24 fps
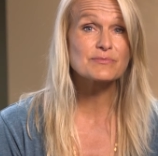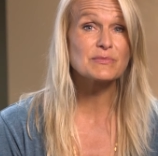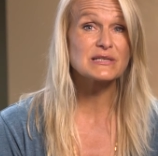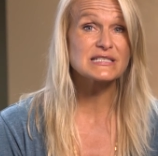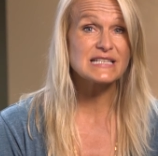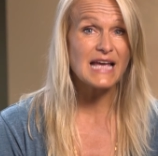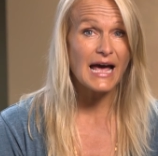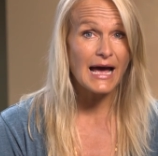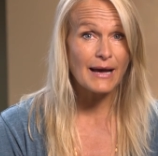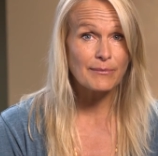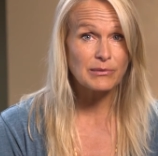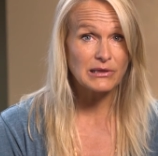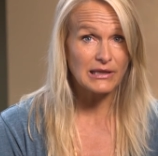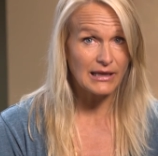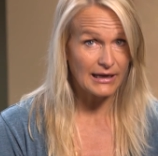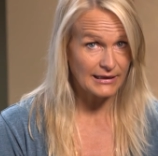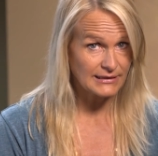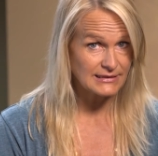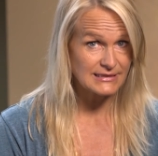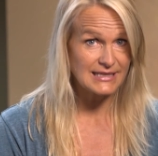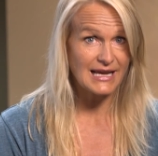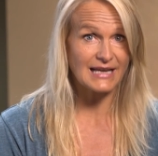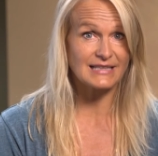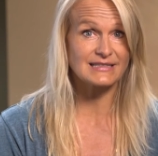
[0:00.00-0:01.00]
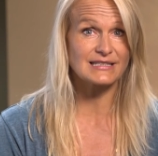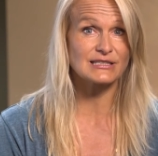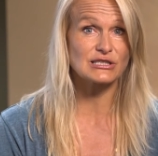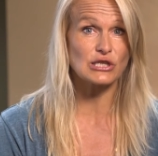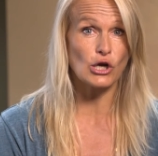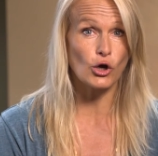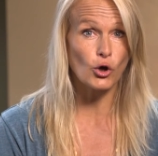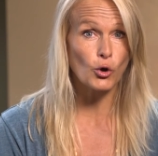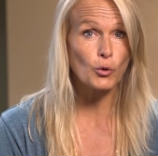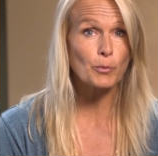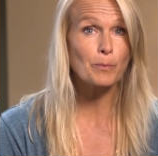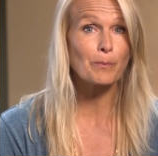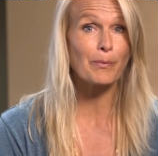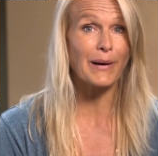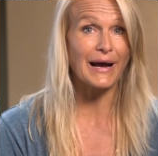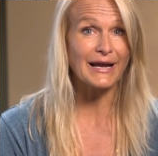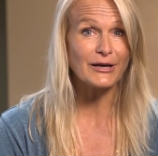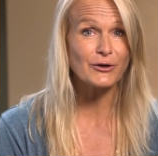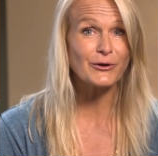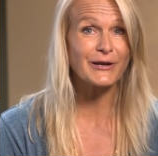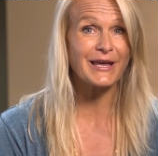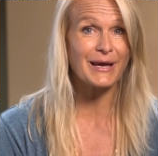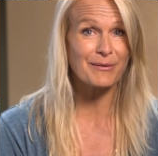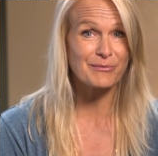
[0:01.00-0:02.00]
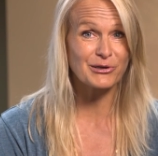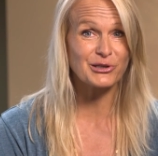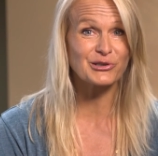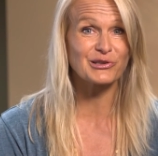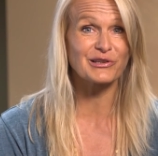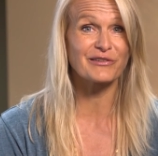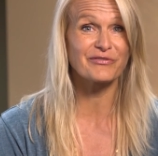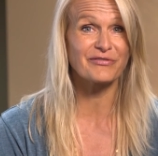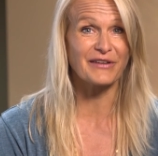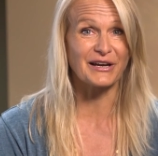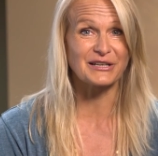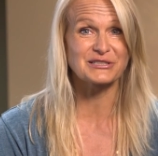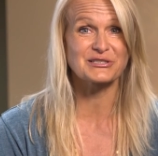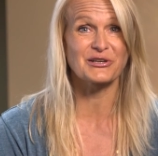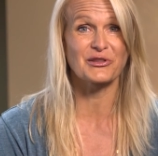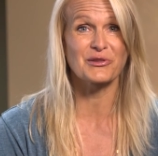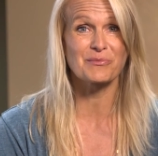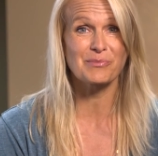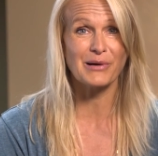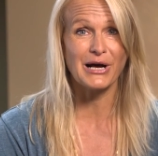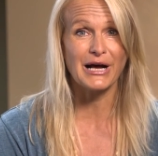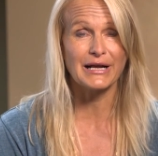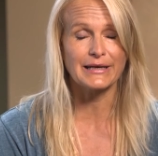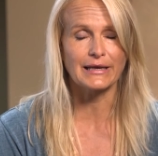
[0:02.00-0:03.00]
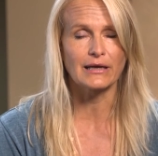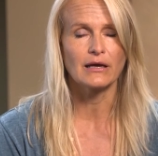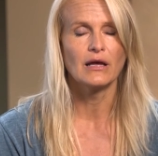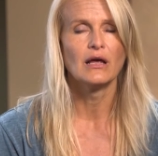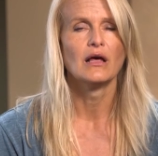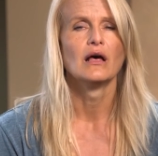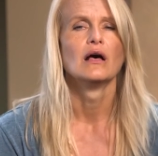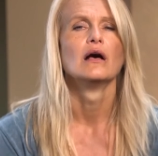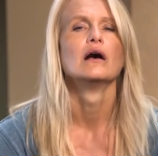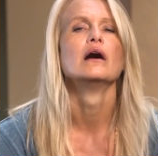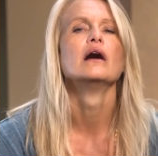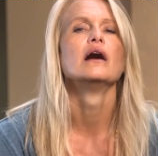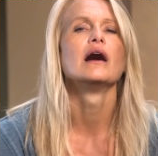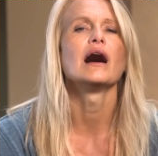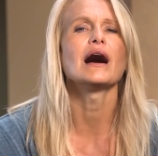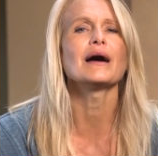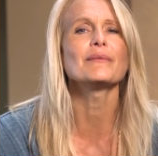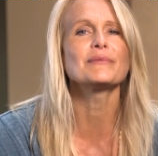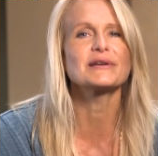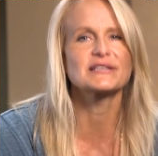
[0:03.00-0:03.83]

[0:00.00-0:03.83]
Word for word: metabolites has its own biochemical effect on the body. I'm